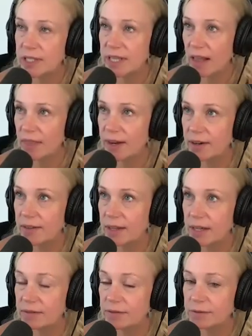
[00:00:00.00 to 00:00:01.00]
out there
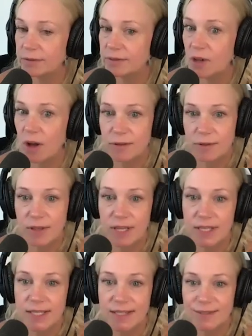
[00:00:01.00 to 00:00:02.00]
that have gone through
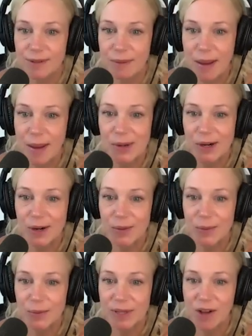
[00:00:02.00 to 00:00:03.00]
this and
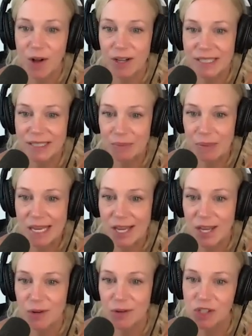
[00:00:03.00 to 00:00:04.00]
remember, we called it the
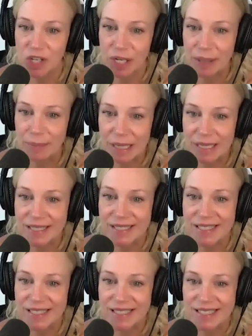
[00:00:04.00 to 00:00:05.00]
PQ gym.
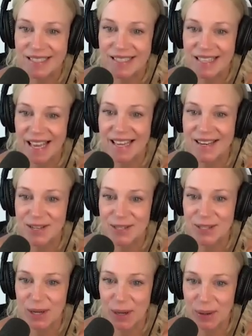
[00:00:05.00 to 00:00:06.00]
And
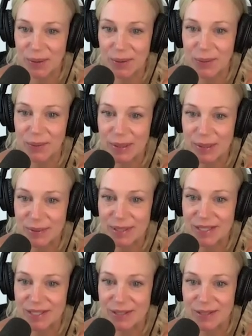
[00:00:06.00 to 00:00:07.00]
so we
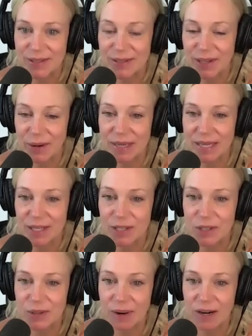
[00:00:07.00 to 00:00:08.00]
would go in and
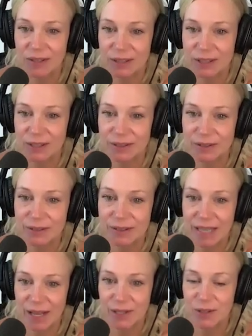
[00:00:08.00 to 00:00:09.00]
do our little
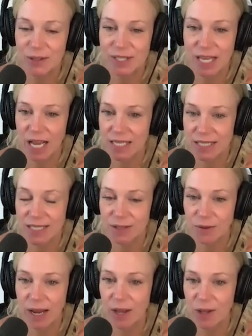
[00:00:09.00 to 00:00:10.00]
exercises
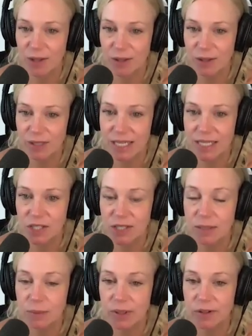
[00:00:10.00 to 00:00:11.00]
regularly
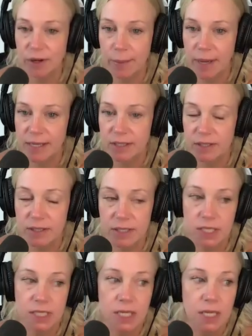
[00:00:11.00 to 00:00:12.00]
just to build our
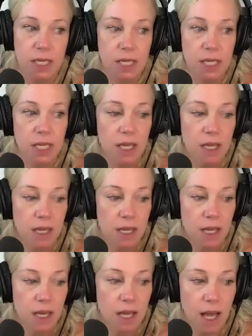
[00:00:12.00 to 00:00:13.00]
muscles
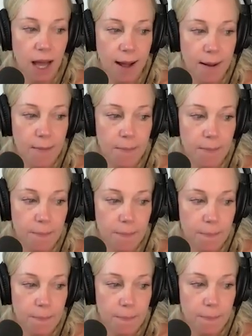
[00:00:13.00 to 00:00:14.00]
um,
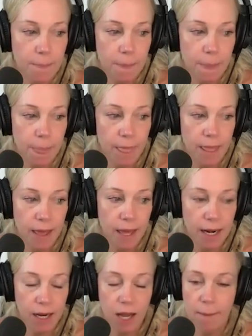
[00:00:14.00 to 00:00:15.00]

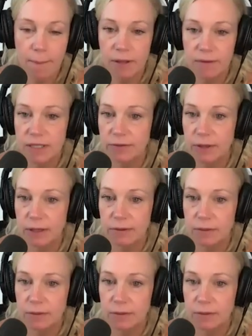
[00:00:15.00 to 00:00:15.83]
and a couple of different